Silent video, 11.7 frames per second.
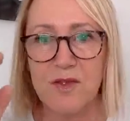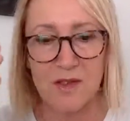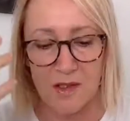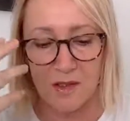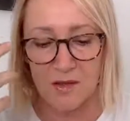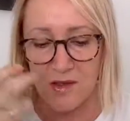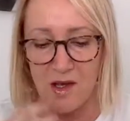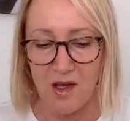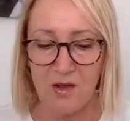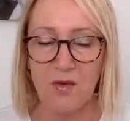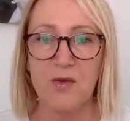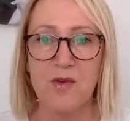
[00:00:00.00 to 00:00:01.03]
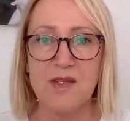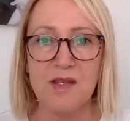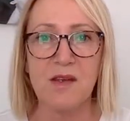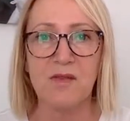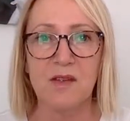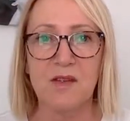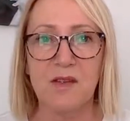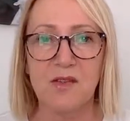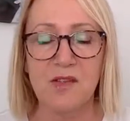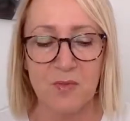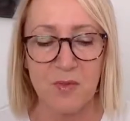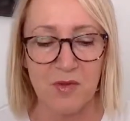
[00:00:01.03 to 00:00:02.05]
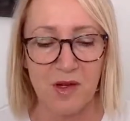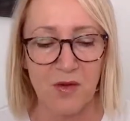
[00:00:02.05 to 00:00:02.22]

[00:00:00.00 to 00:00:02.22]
seen it, you've received it in your spirit.